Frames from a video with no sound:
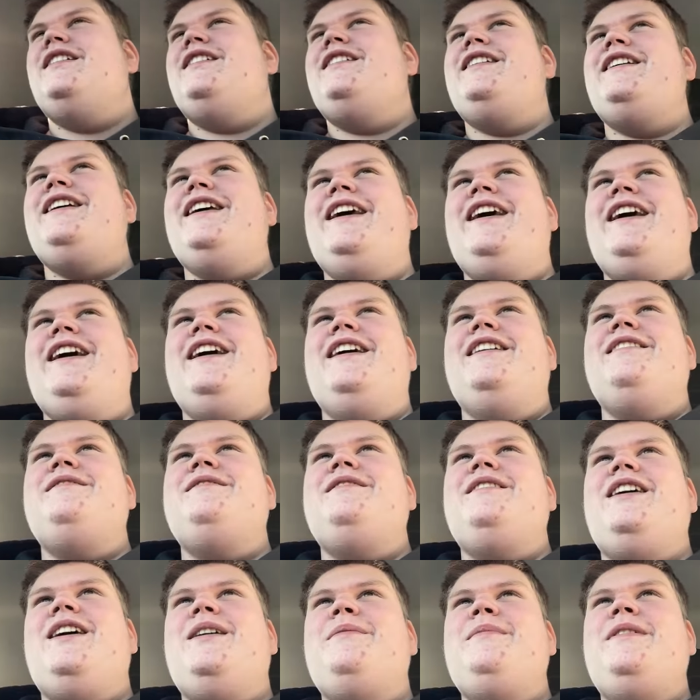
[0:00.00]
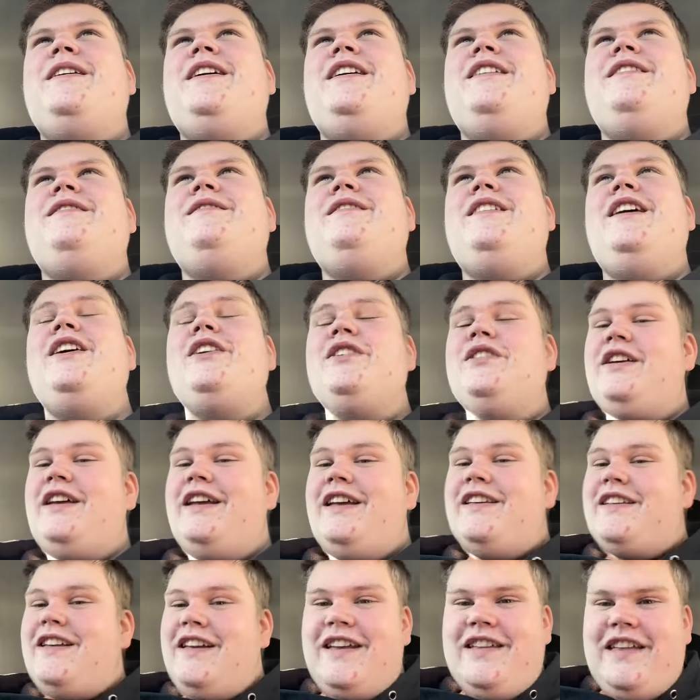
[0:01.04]
Yeah, I mean,
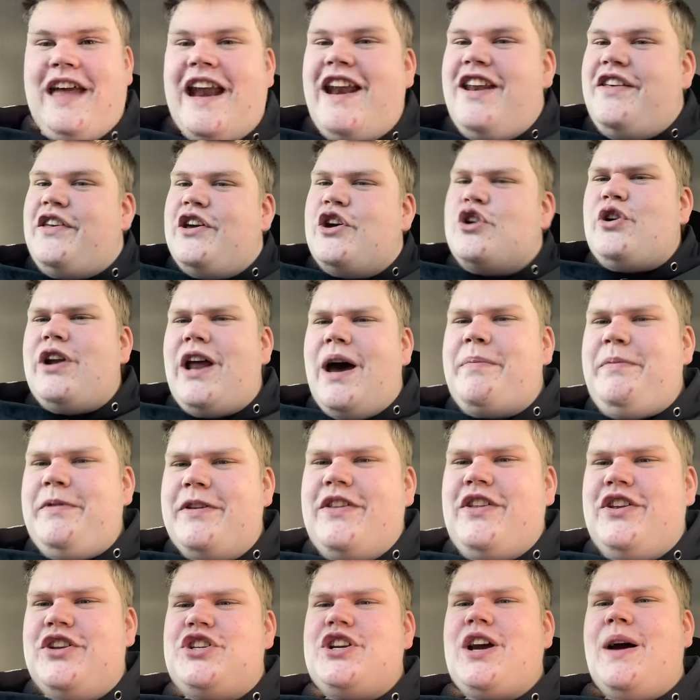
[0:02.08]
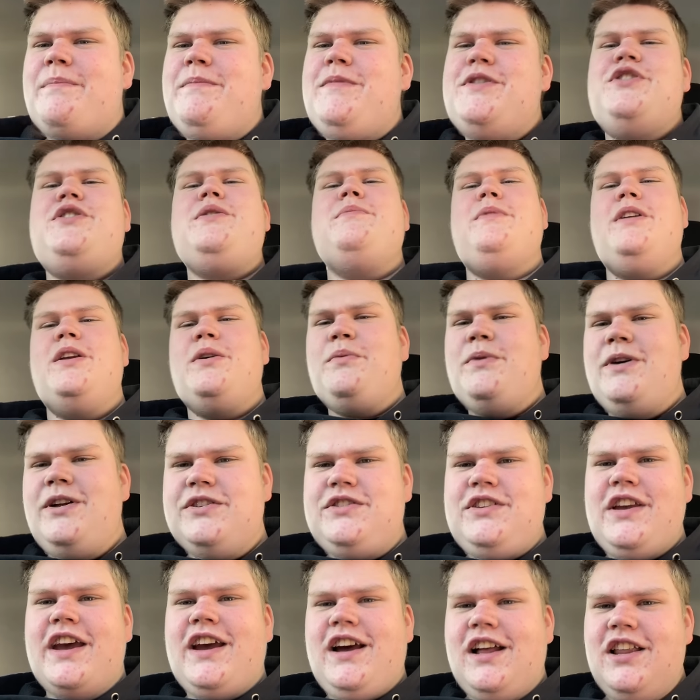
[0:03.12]
anything could happen in the Championship, but it will
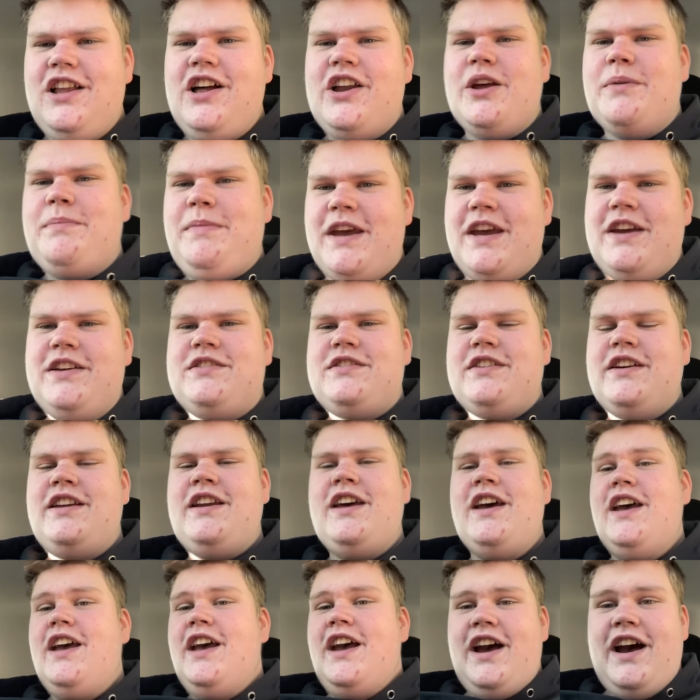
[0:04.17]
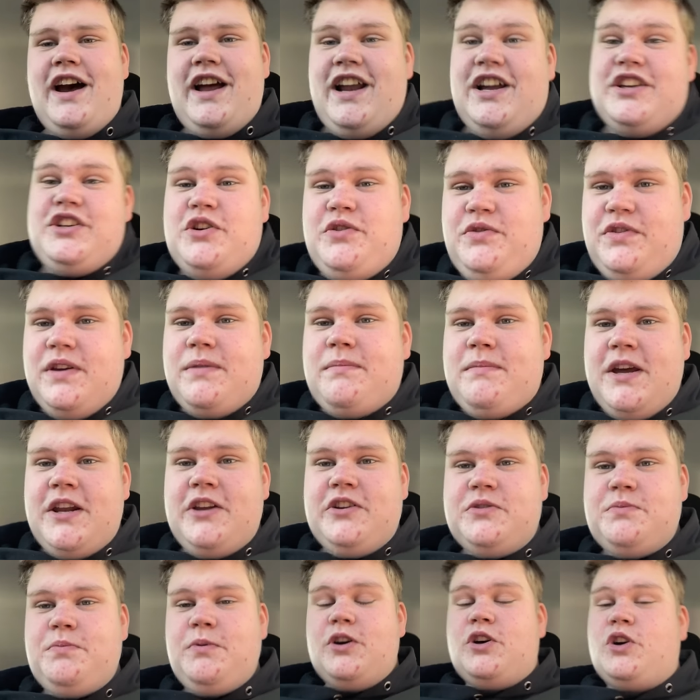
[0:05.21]
take a lot of beating. And I do think
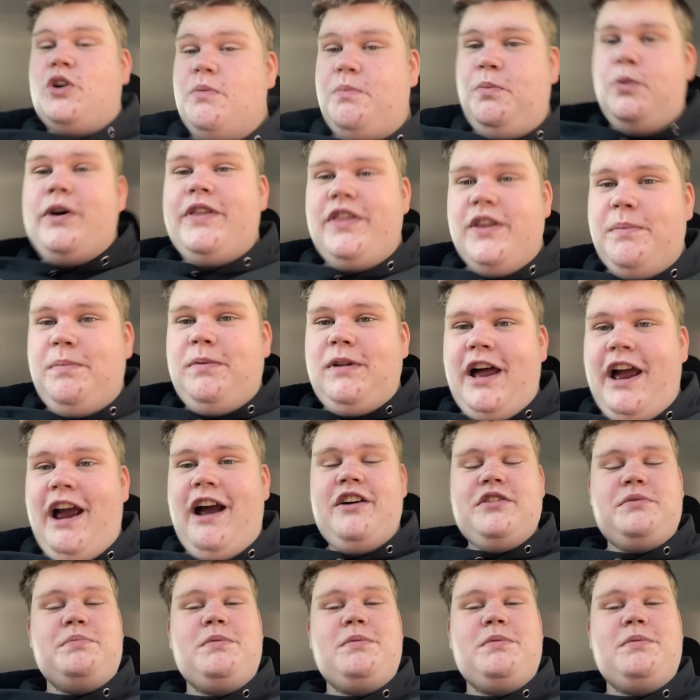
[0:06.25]
Middlesbrough could win the playoffs,